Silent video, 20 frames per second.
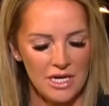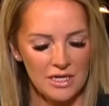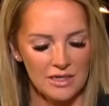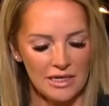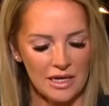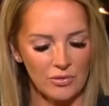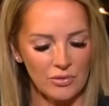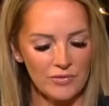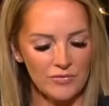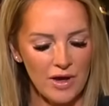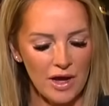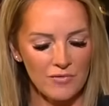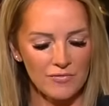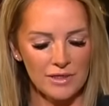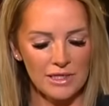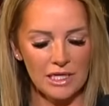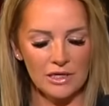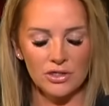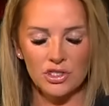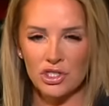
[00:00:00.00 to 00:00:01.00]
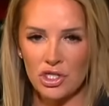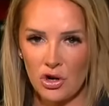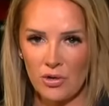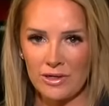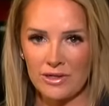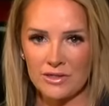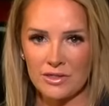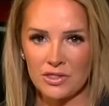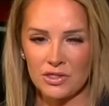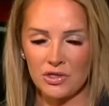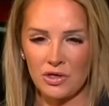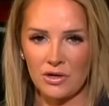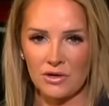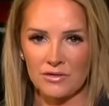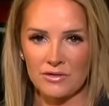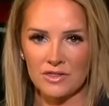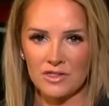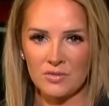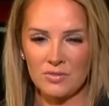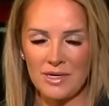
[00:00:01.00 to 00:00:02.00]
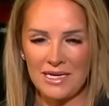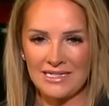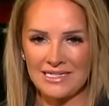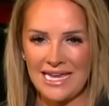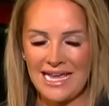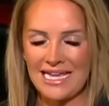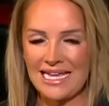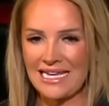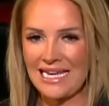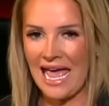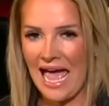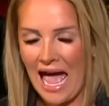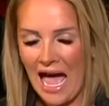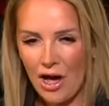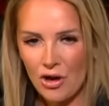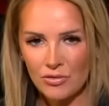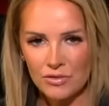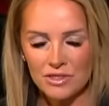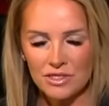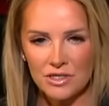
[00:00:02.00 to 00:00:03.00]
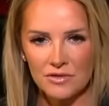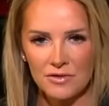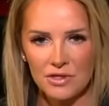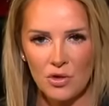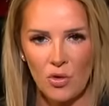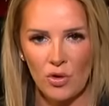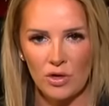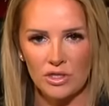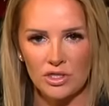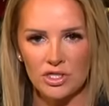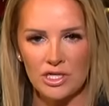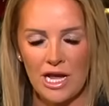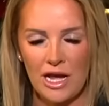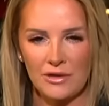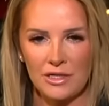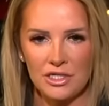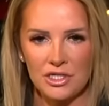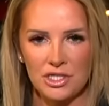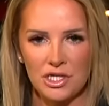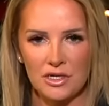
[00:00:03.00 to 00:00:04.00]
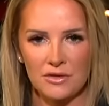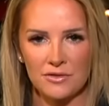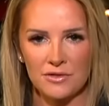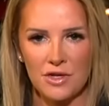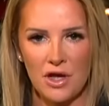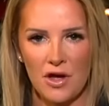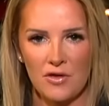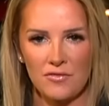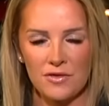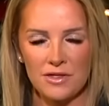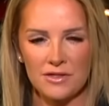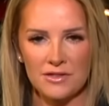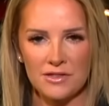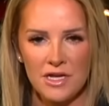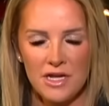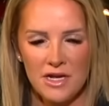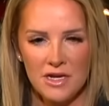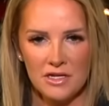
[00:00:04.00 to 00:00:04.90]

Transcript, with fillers: Now, we've got video showing Sterns being taken out of the Orange County Sheriff's Office,